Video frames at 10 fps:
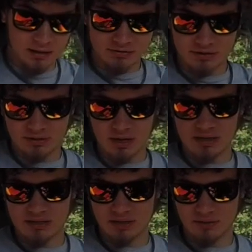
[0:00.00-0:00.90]
I'll see you
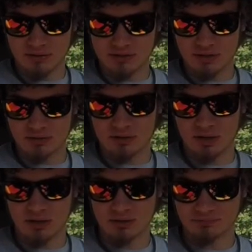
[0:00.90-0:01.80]
guys here real soon.
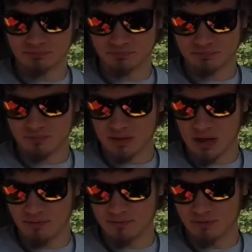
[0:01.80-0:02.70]
I
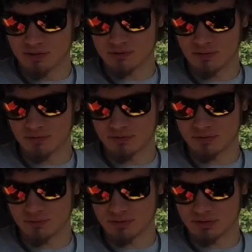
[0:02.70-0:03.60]
have a voicemail for
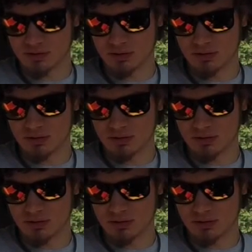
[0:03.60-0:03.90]
some reason.